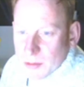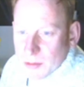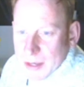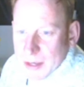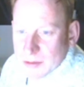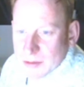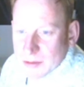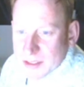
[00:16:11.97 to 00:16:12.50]

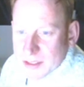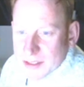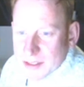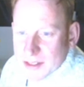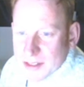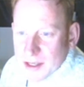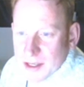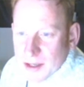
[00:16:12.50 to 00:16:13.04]
about it
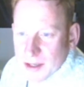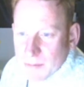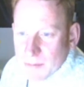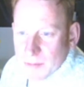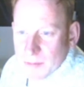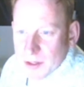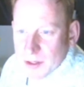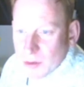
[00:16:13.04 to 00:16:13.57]

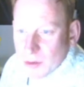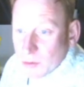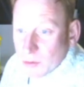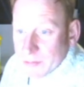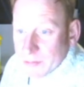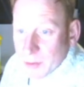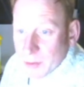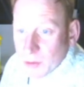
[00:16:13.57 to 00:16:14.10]
in the Haul
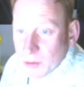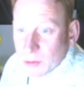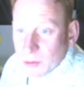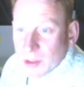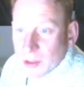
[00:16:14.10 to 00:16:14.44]
from the Hall,